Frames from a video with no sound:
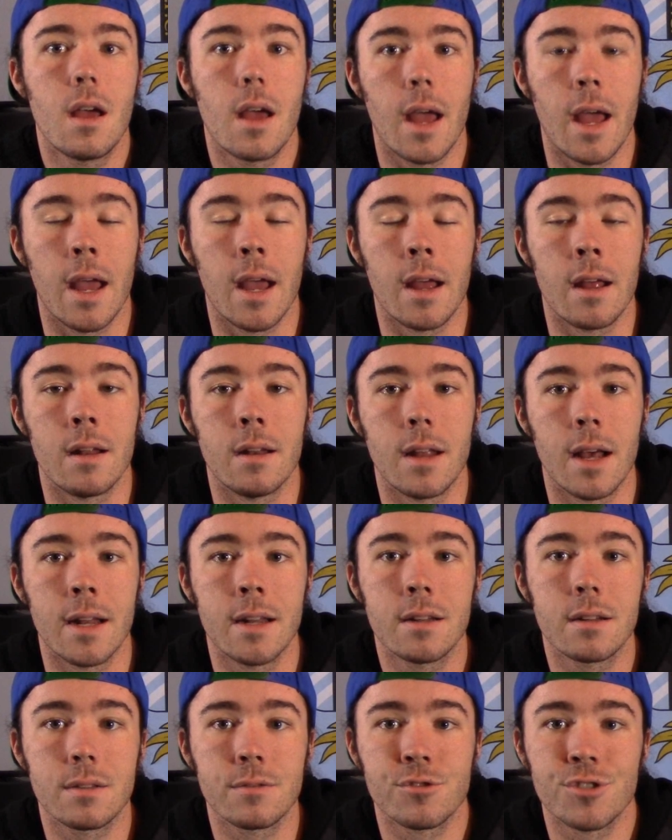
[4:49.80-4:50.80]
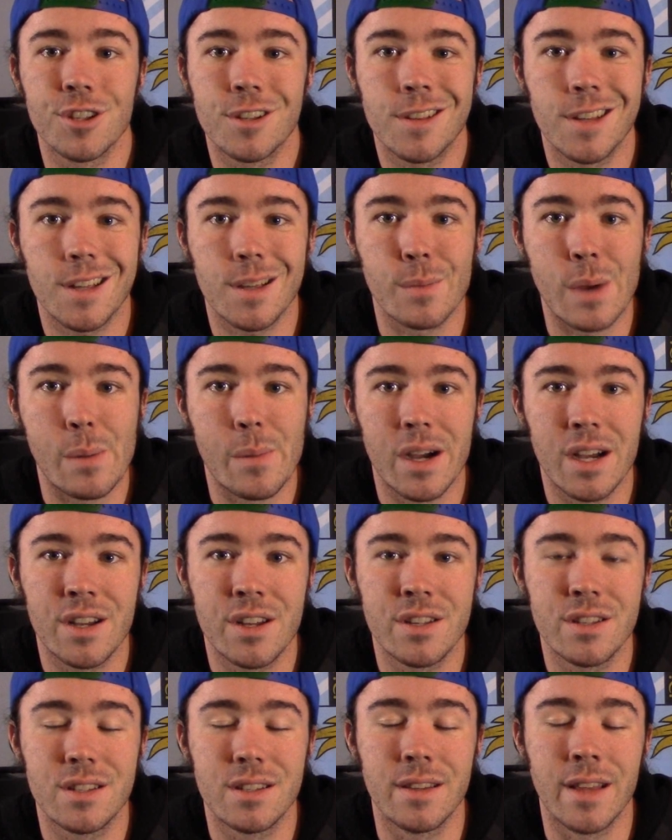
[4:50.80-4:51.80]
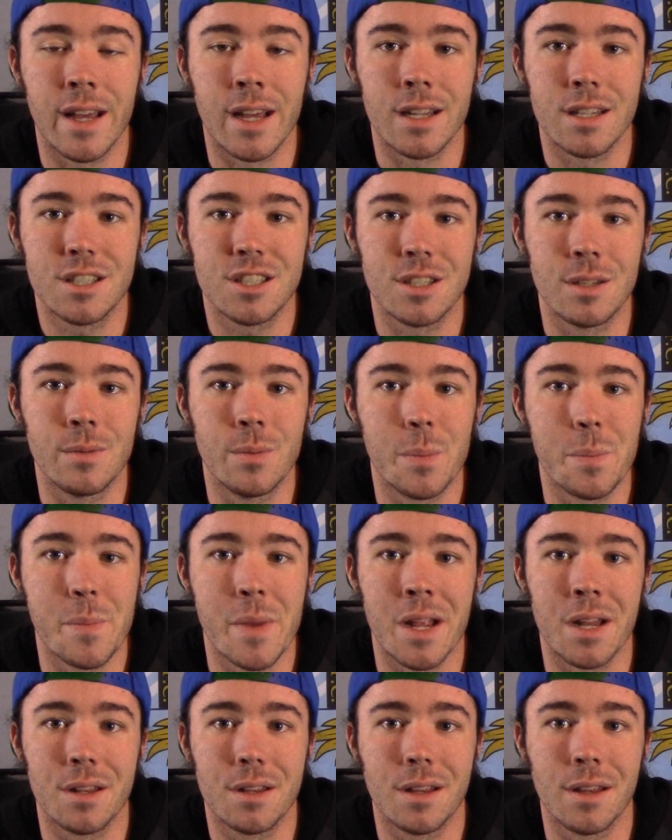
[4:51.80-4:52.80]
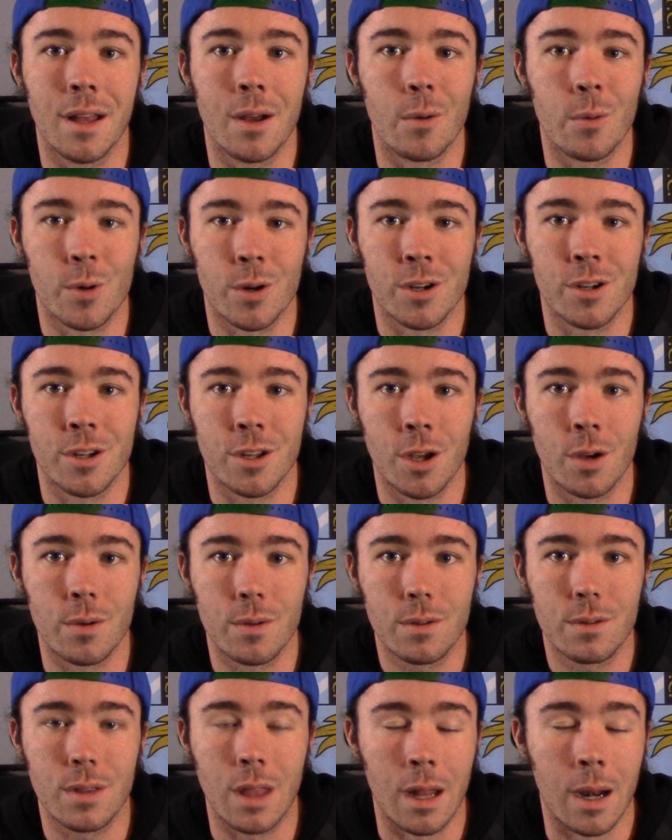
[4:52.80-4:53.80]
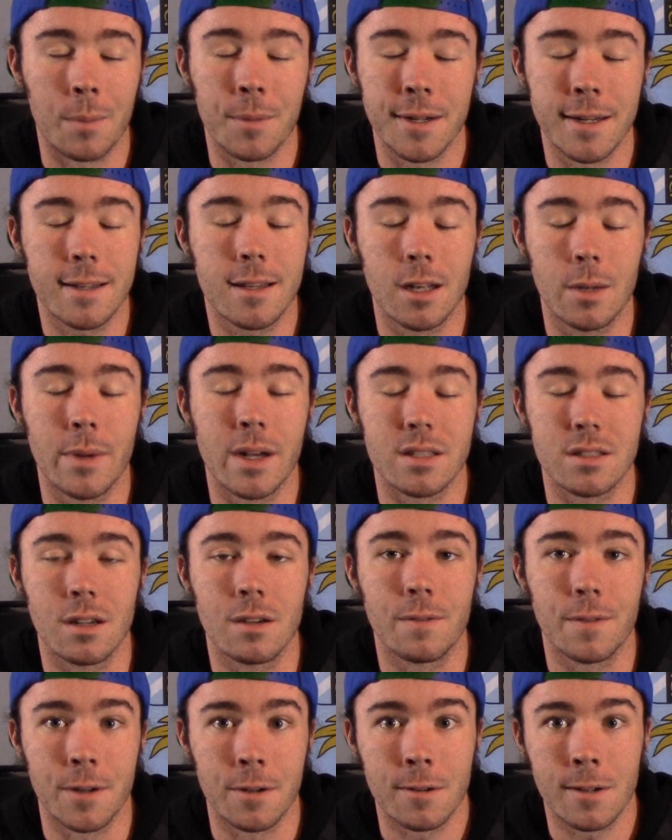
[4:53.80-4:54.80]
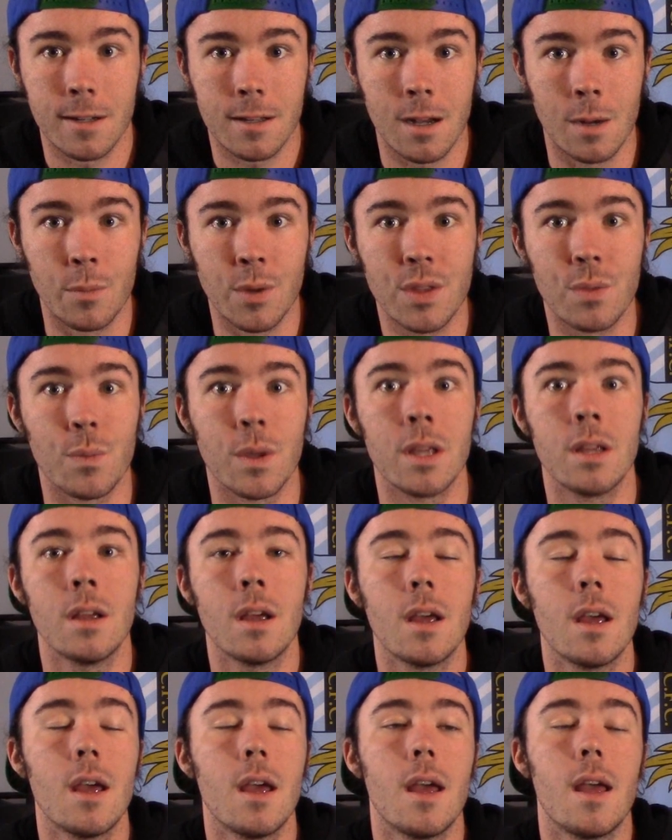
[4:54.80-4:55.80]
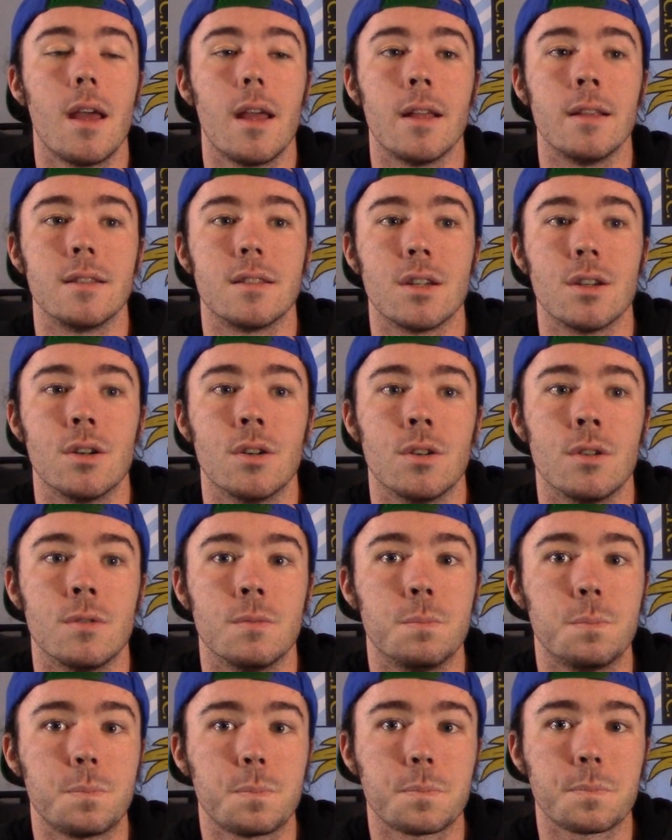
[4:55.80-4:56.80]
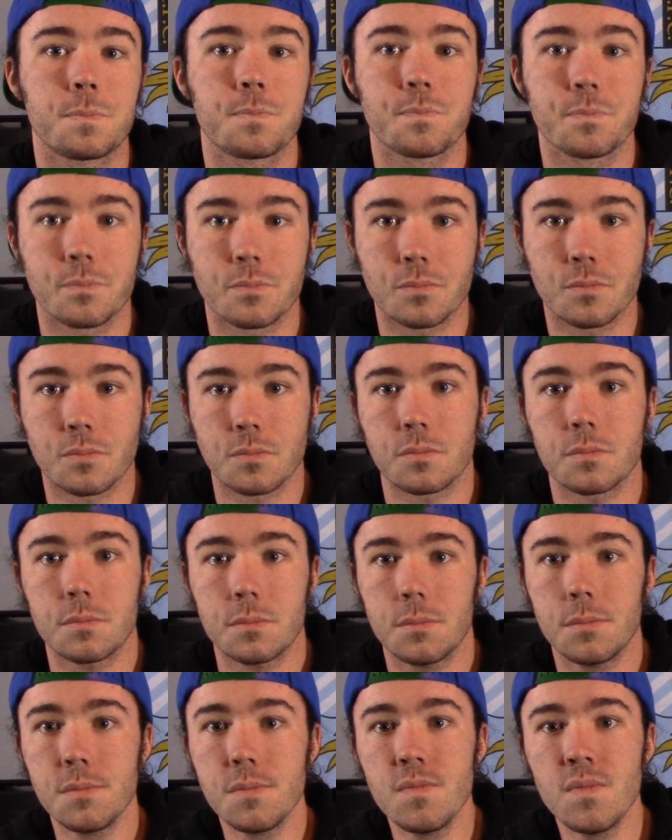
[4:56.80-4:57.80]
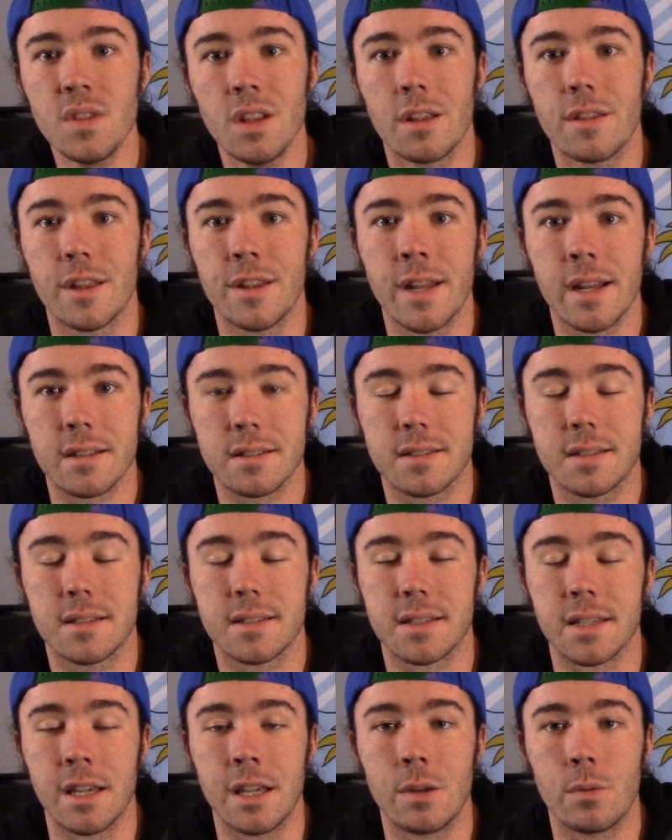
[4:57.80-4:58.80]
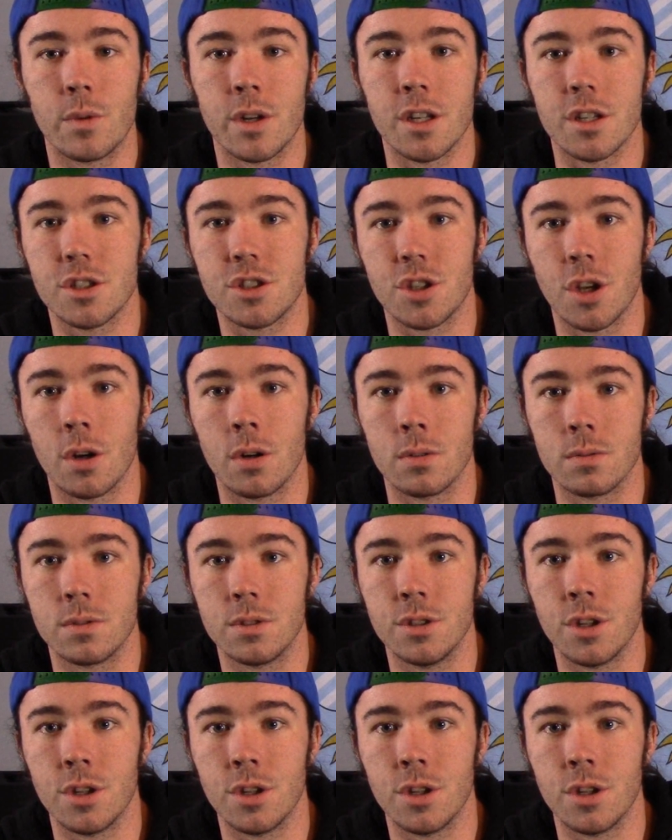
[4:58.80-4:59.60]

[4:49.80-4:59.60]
And I didn't really click in my mind that she meant that I'm gonna kill myself and you're gonna come with me, until the next scene when it showed,